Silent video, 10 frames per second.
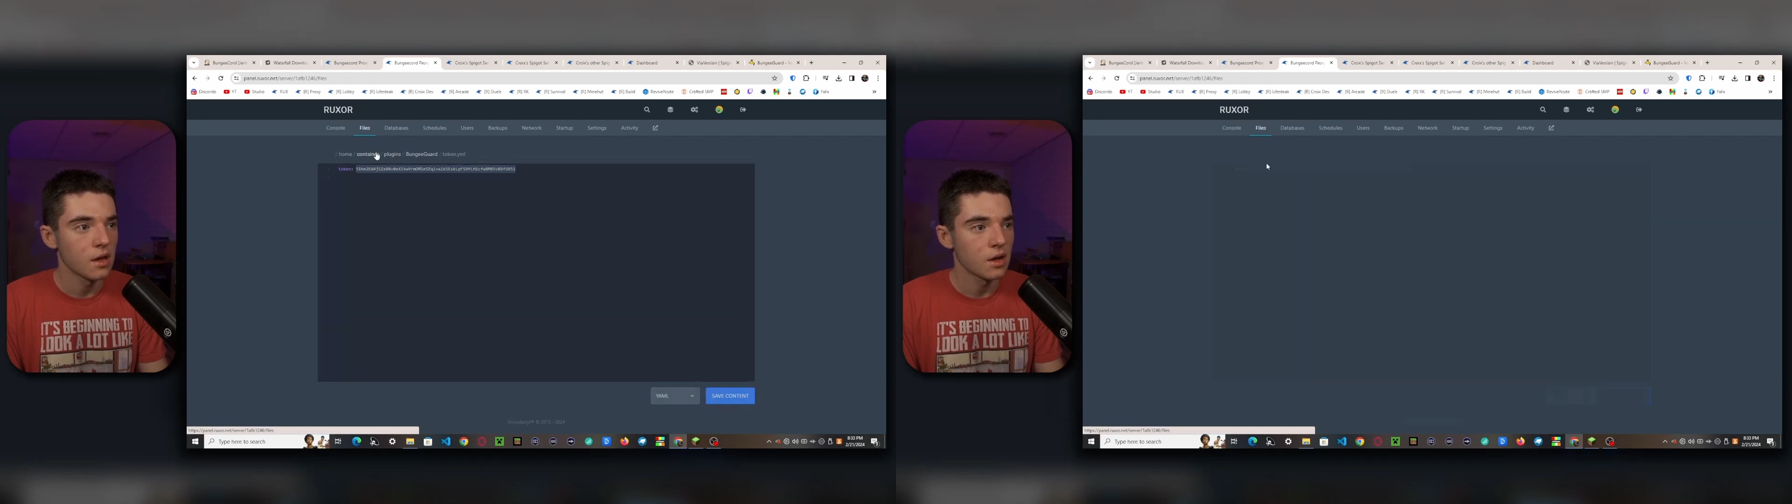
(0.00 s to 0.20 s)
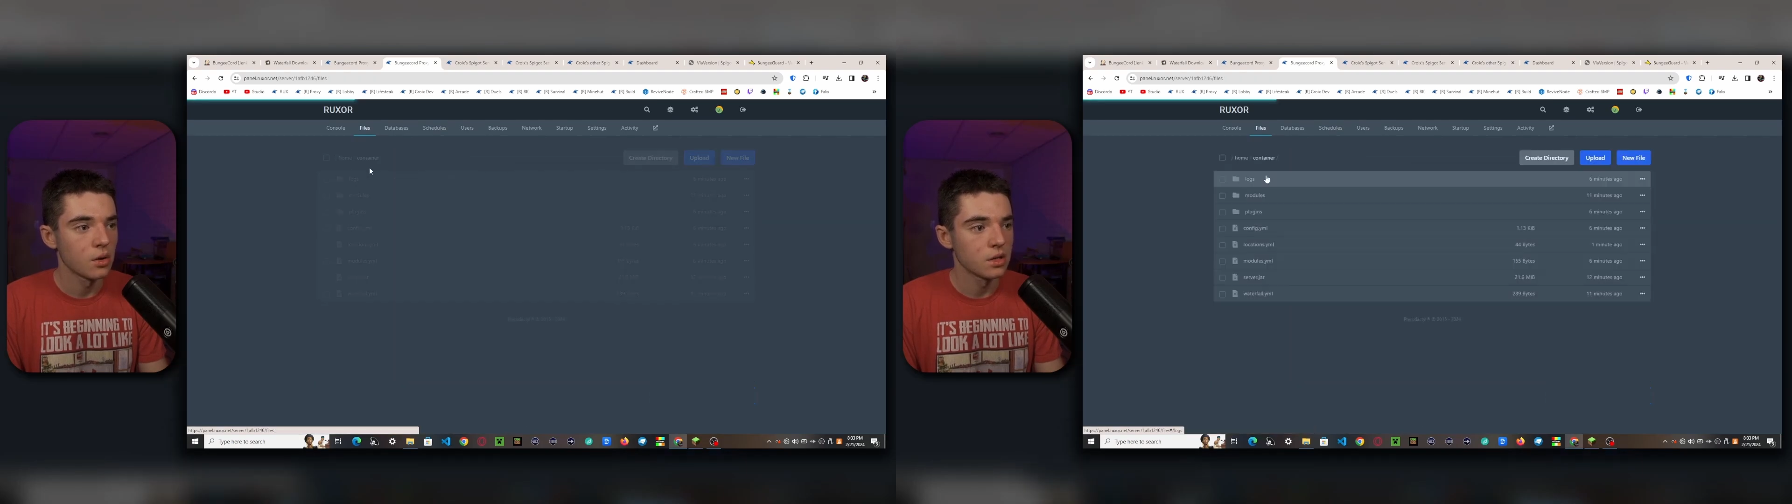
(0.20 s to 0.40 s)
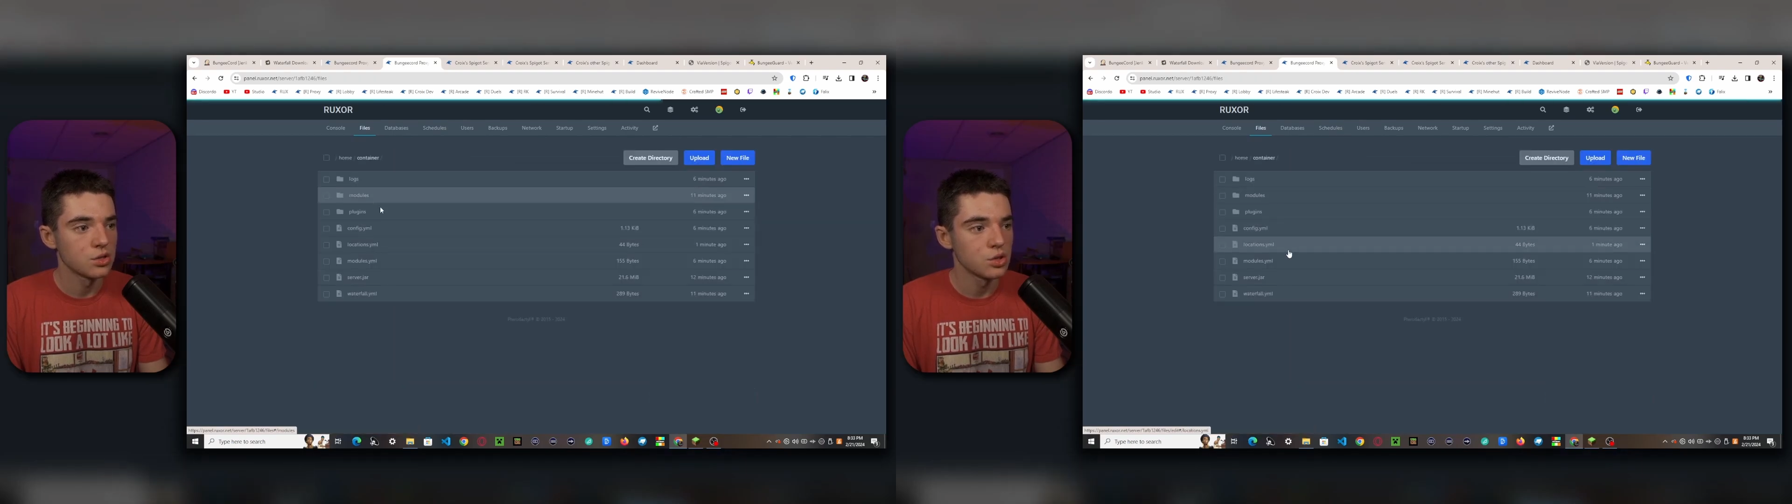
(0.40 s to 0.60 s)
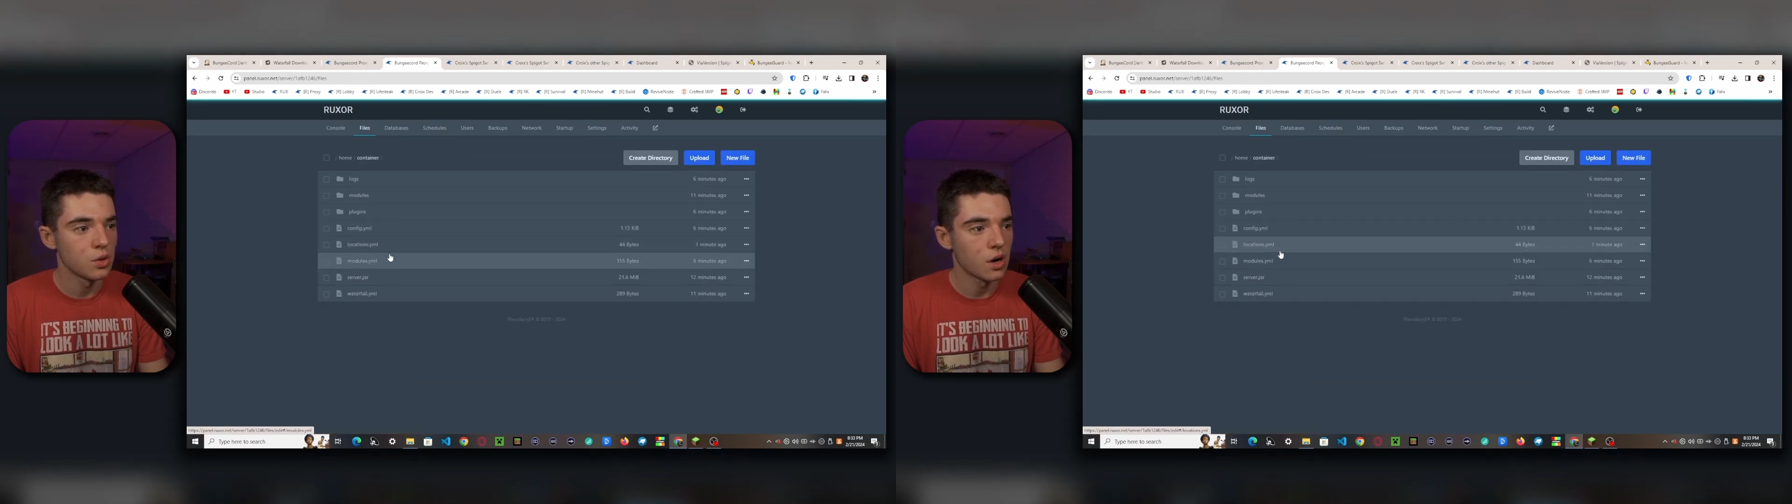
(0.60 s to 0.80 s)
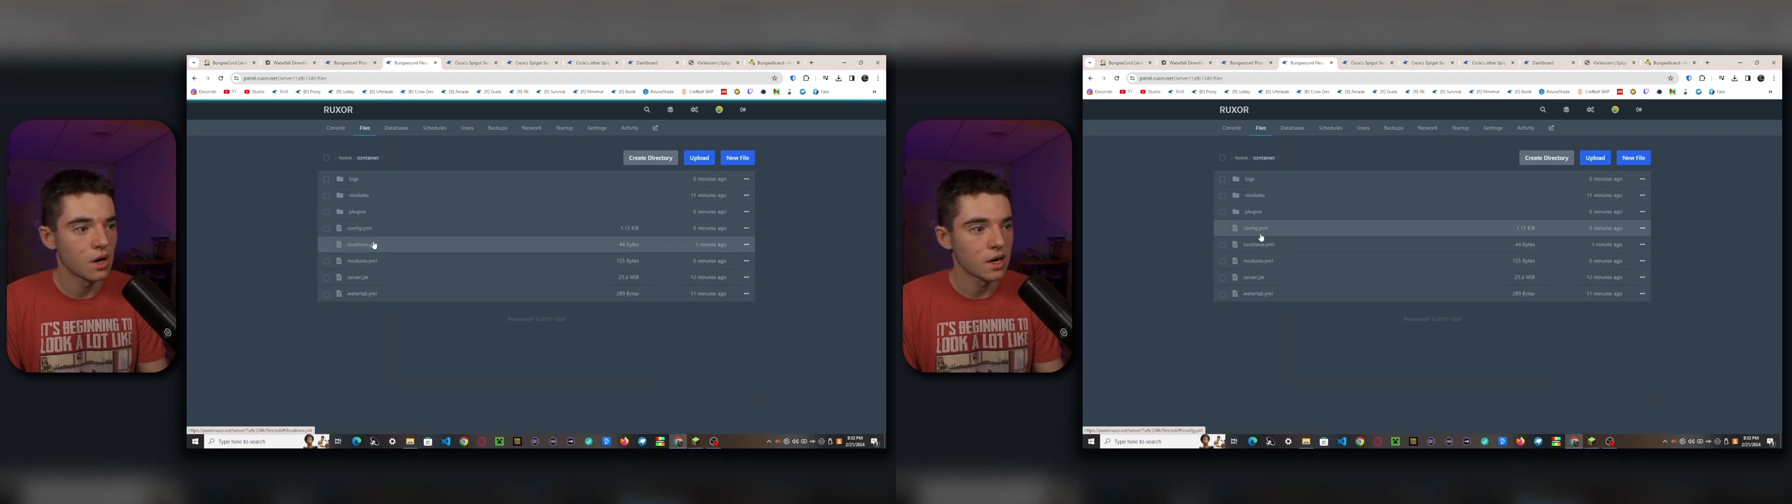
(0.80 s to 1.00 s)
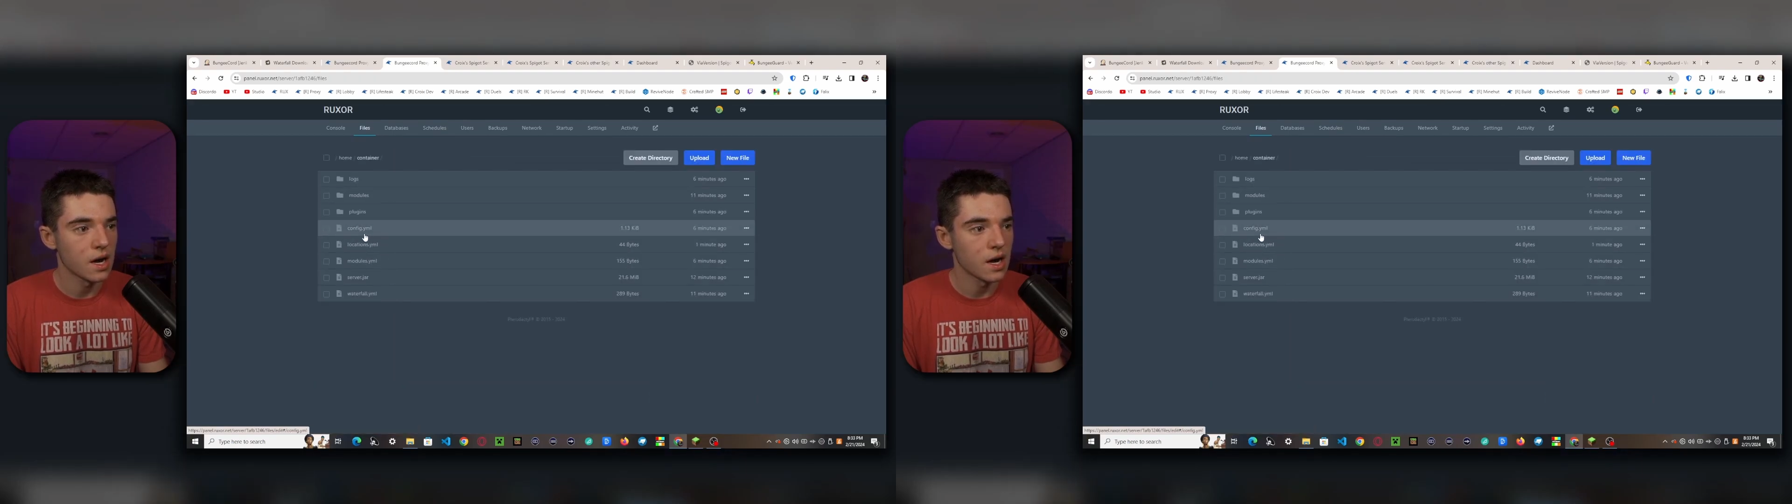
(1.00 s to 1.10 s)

and go into our